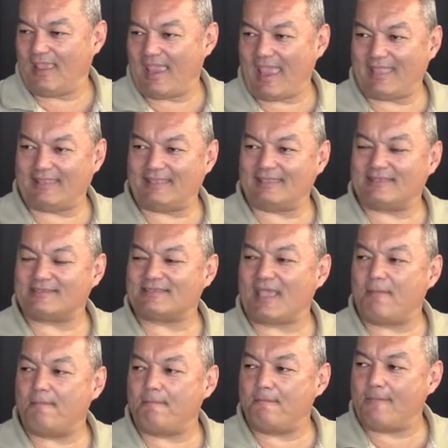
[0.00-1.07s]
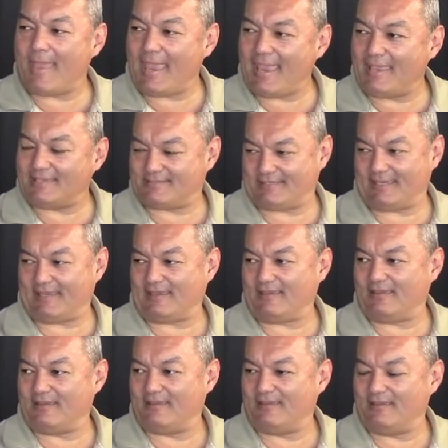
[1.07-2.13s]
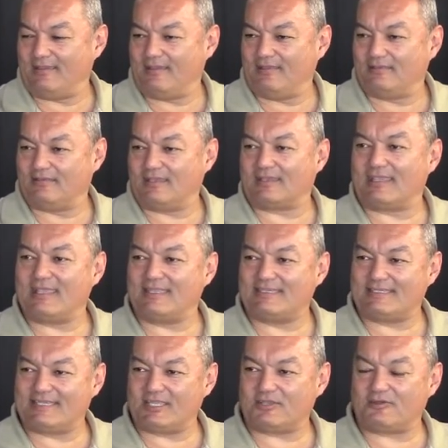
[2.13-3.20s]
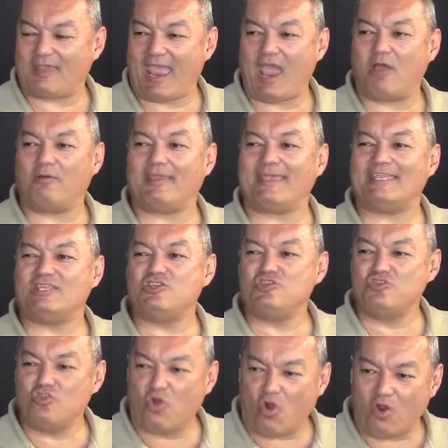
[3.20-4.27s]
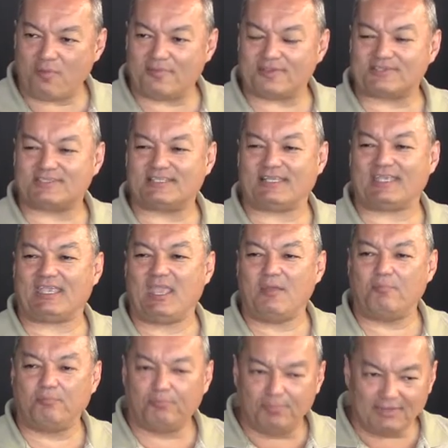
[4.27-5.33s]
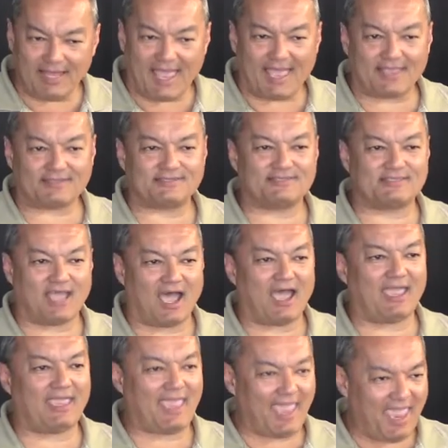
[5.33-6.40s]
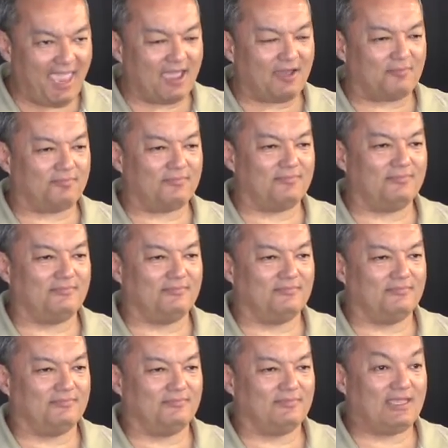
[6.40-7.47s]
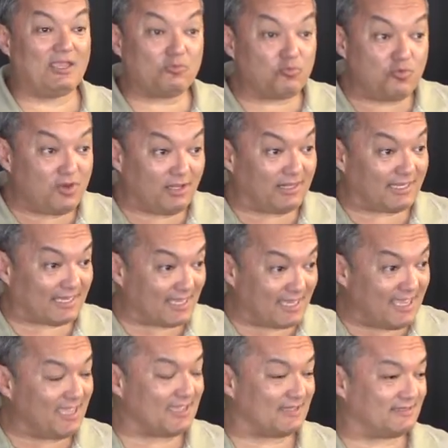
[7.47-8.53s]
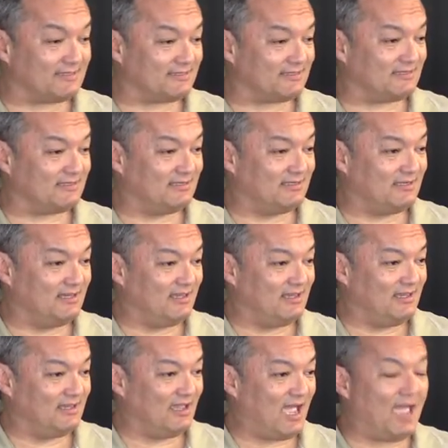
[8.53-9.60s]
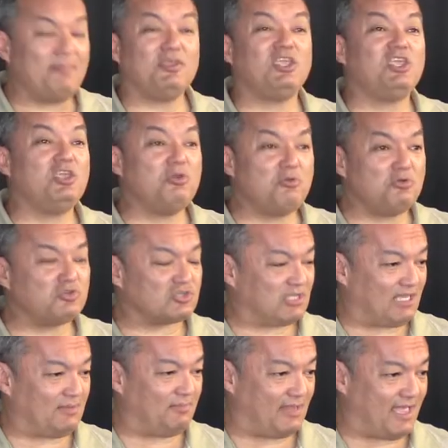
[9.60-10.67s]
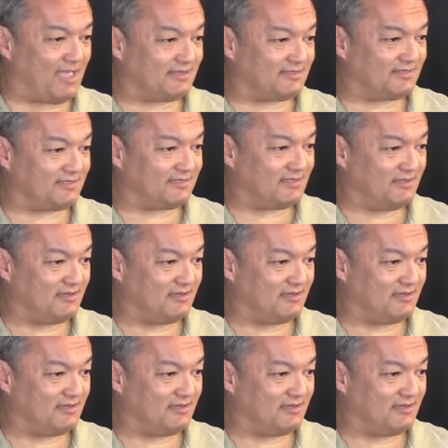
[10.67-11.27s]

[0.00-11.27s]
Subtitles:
And it is amazing to consider how enormously blessed I am. It really is. I'm hugely blessed.